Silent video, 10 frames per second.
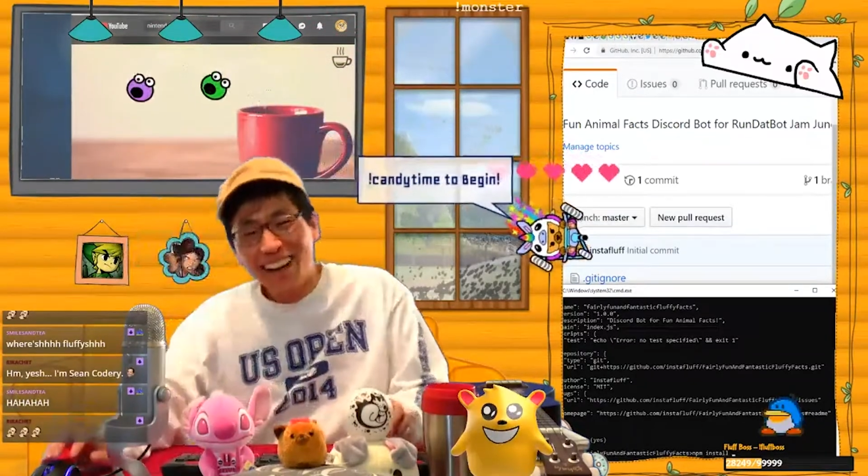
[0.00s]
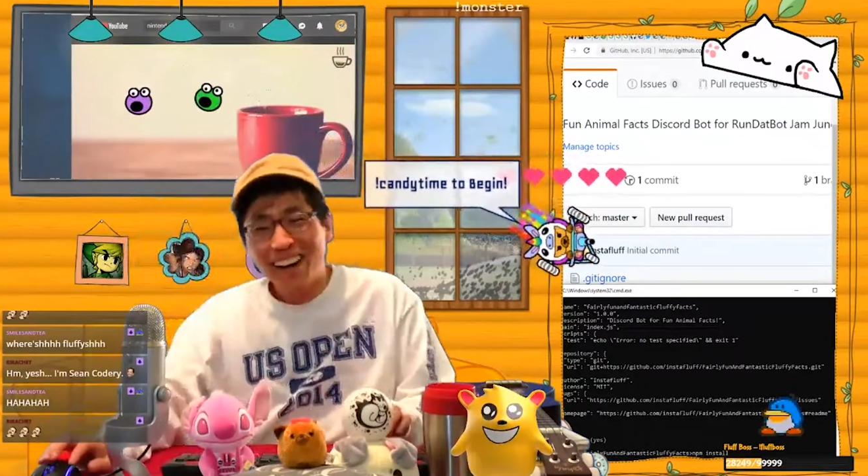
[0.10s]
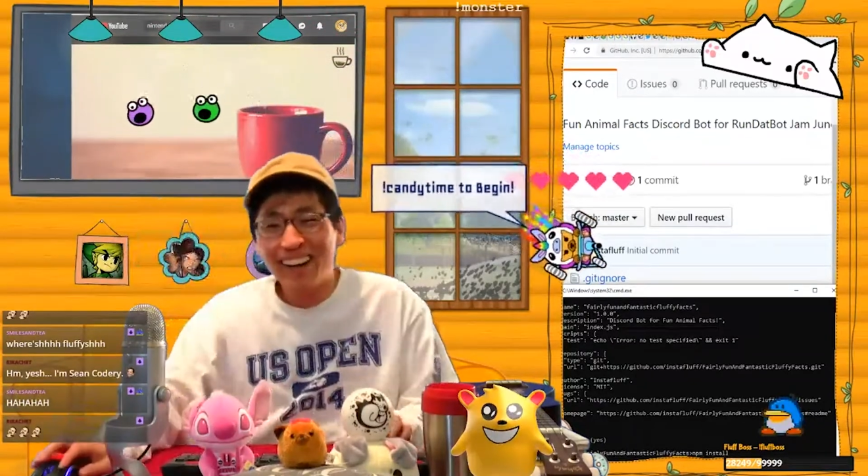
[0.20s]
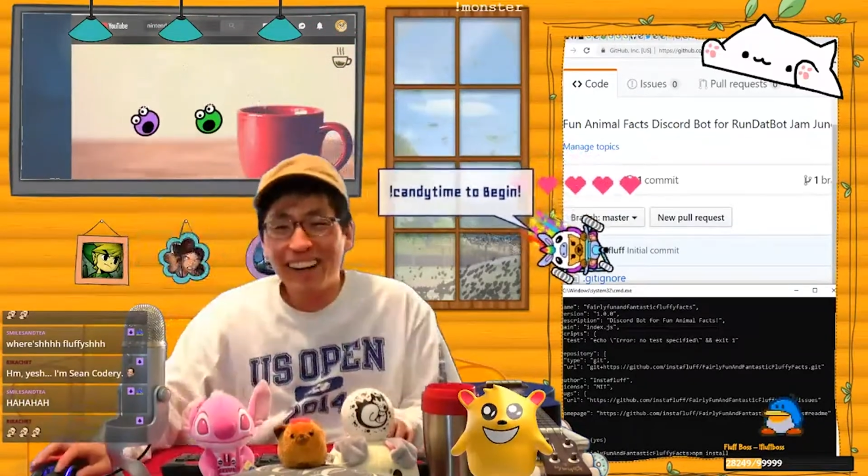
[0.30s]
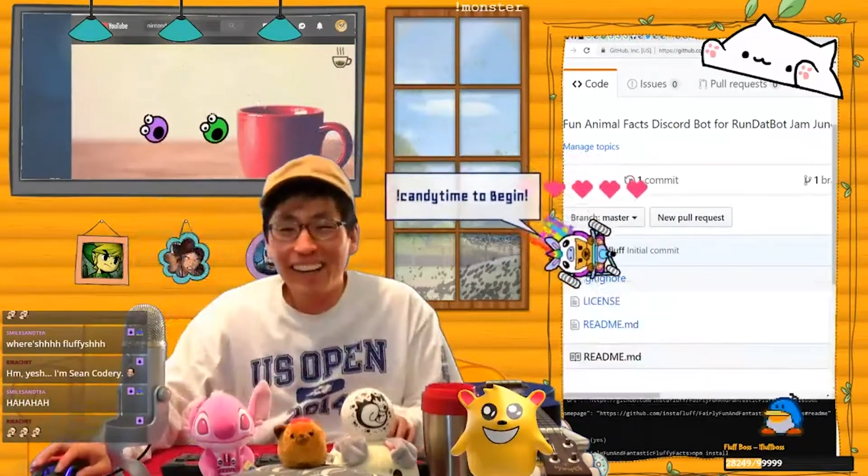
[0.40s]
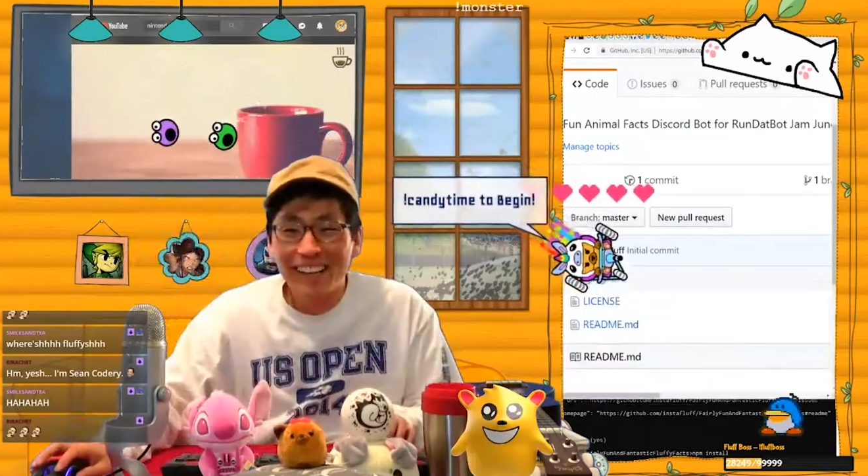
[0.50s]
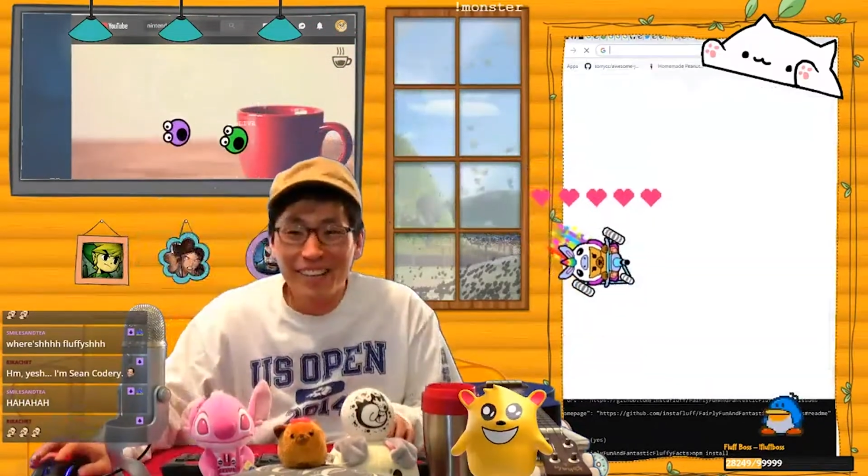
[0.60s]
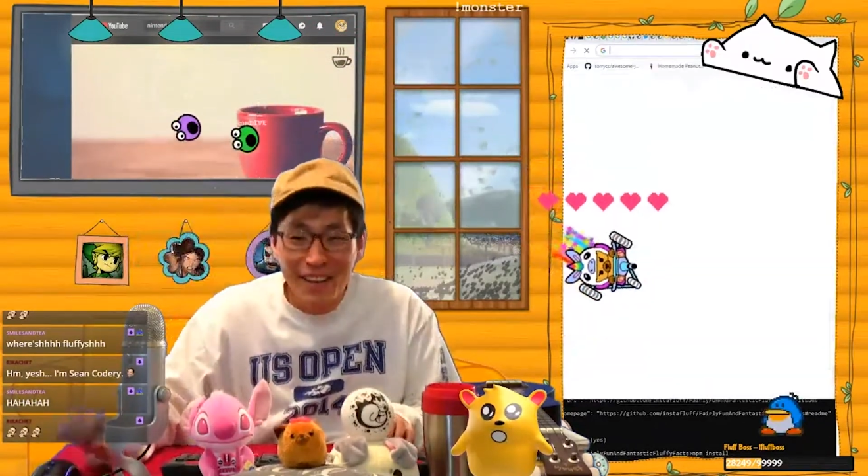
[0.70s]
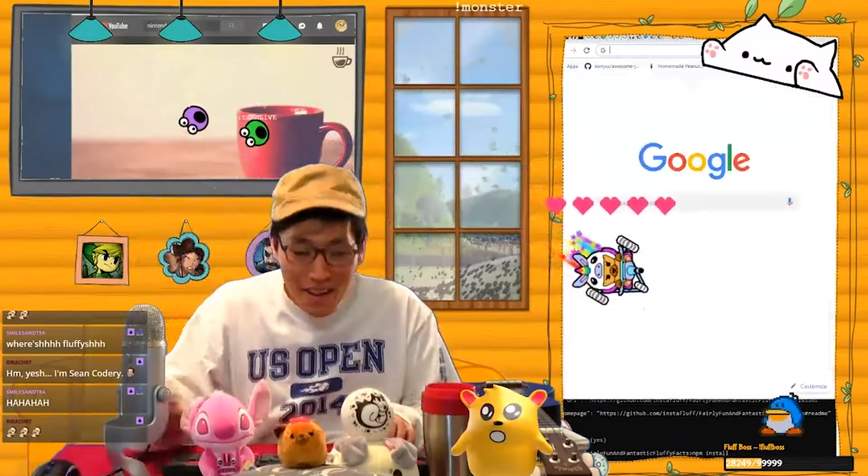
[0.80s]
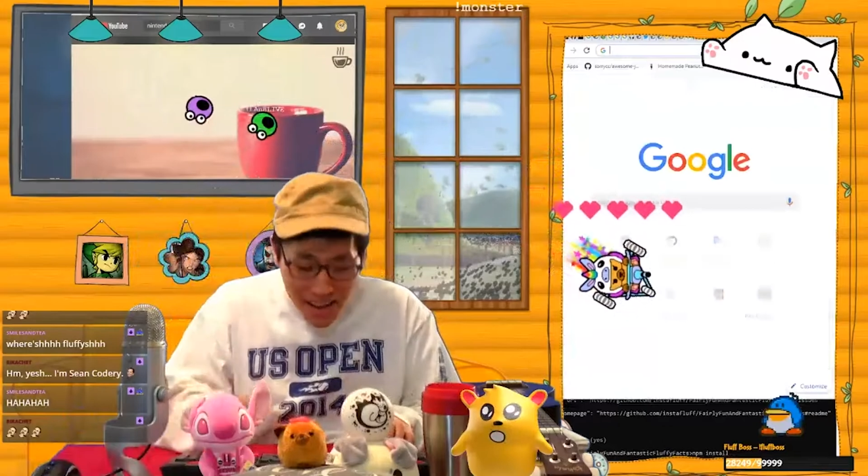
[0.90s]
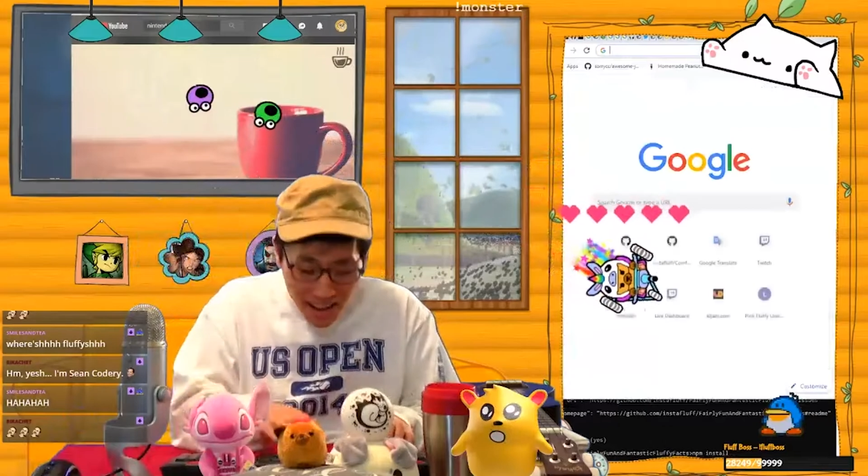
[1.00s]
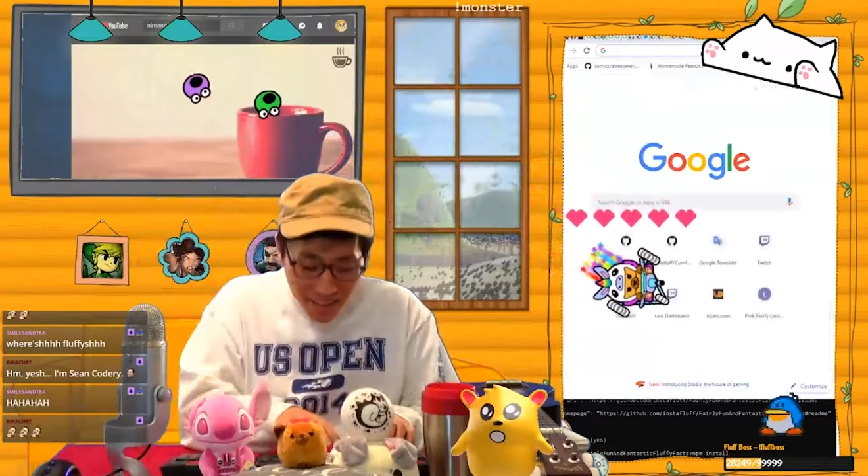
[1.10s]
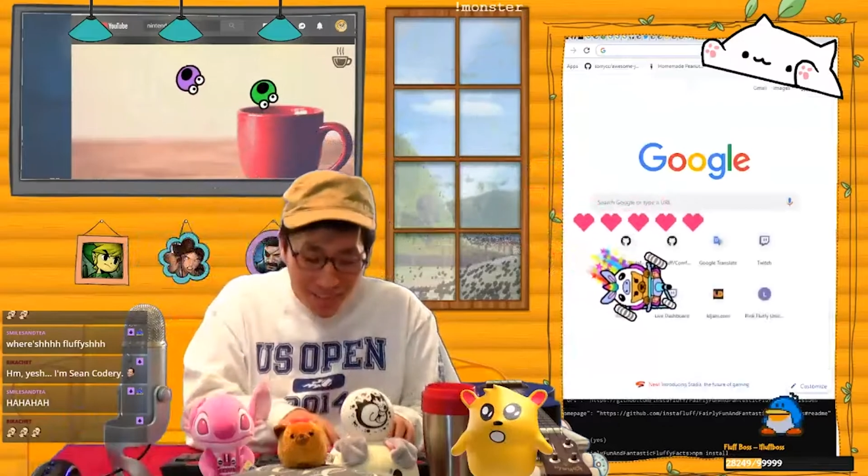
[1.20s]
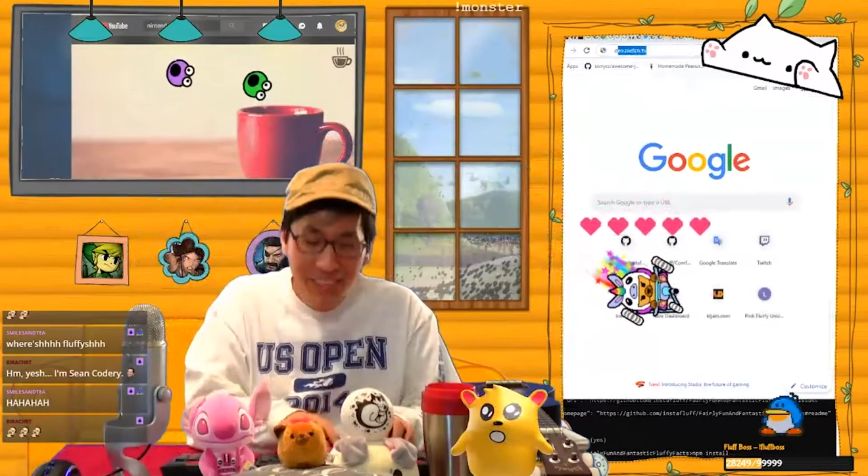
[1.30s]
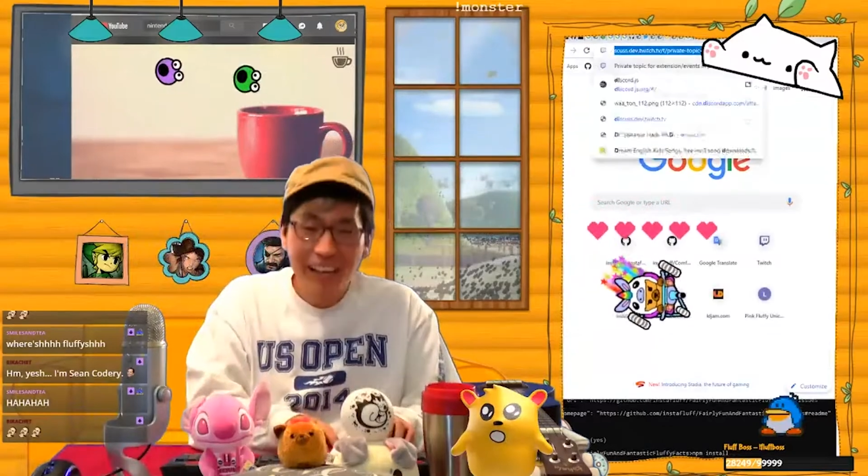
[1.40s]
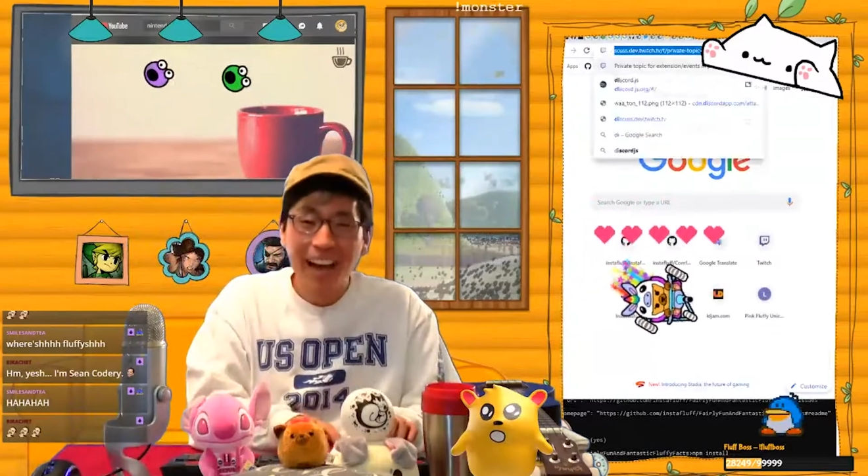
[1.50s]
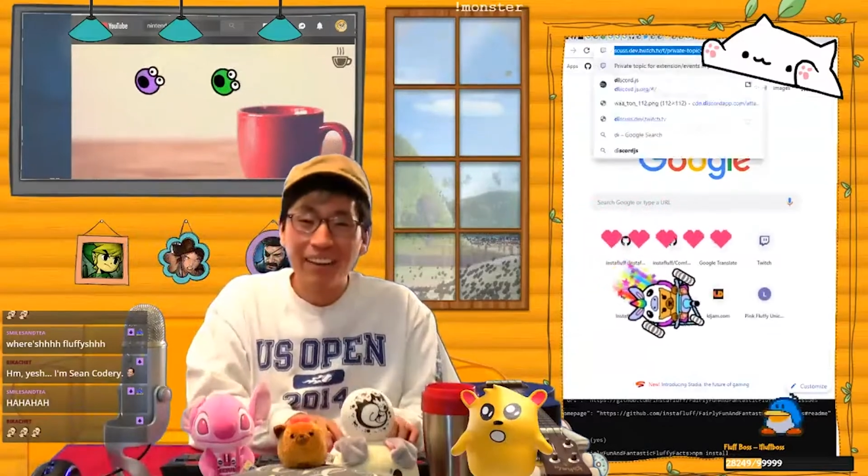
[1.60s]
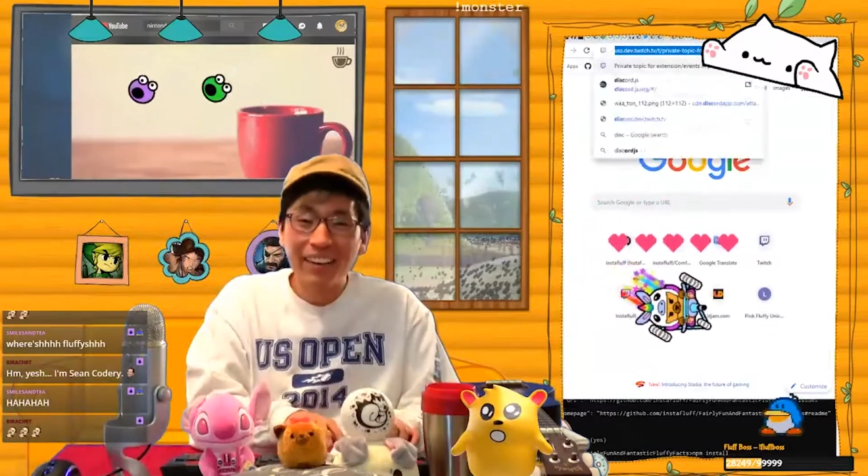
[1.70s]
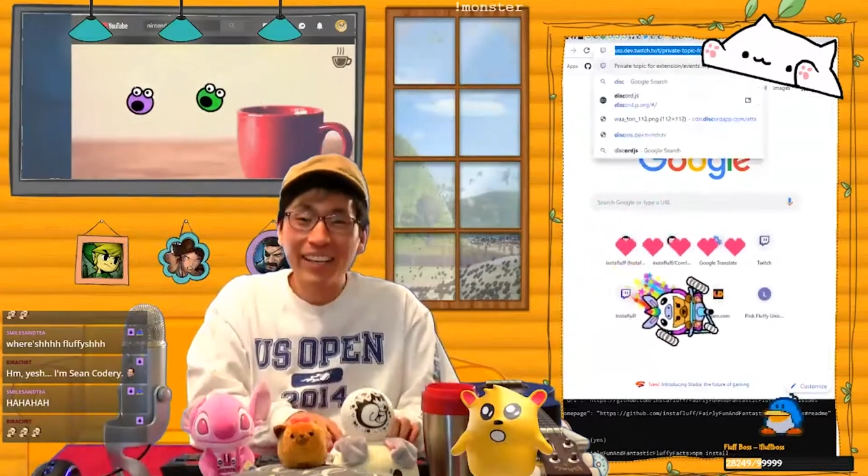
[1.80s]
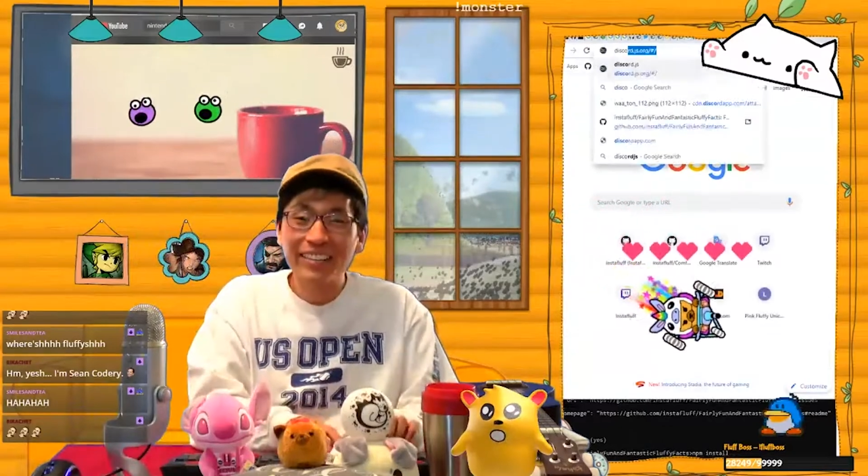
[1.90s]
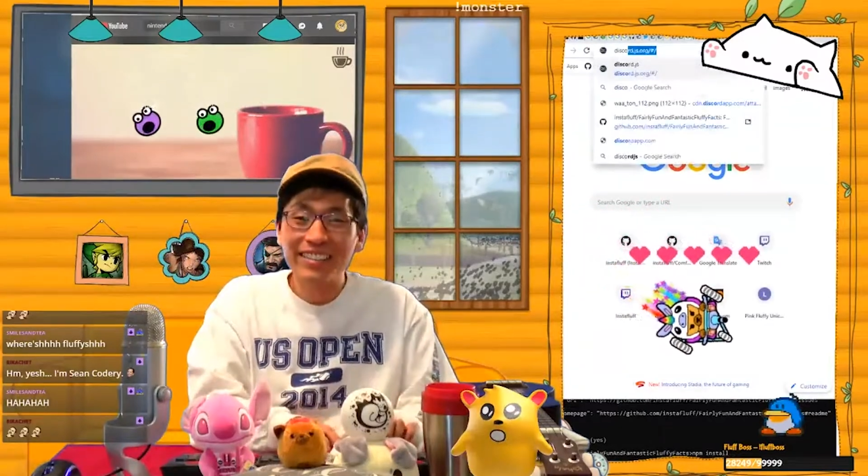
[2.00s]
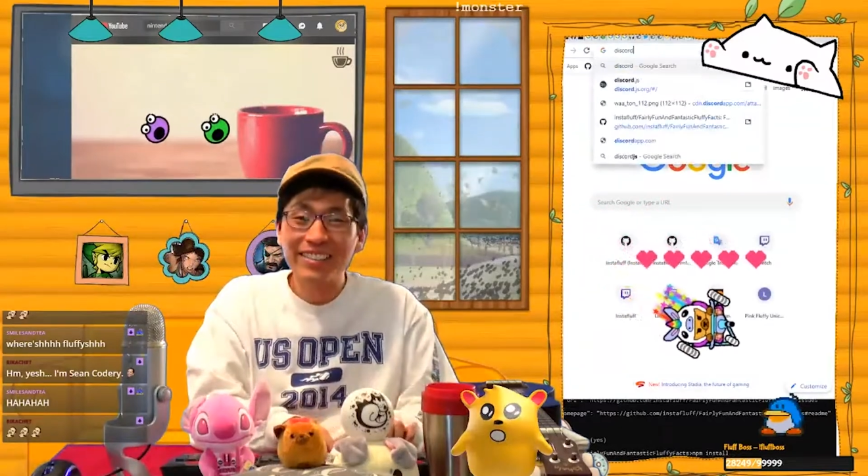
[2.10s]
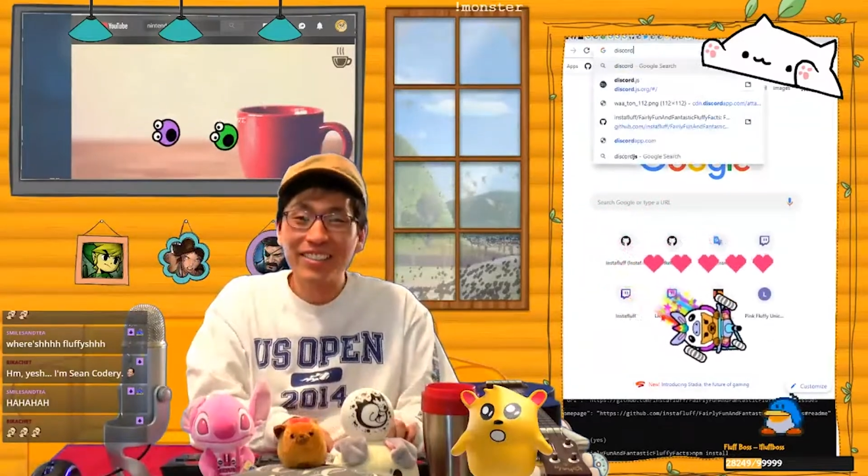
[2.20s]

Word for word: All right, how do, how do I get this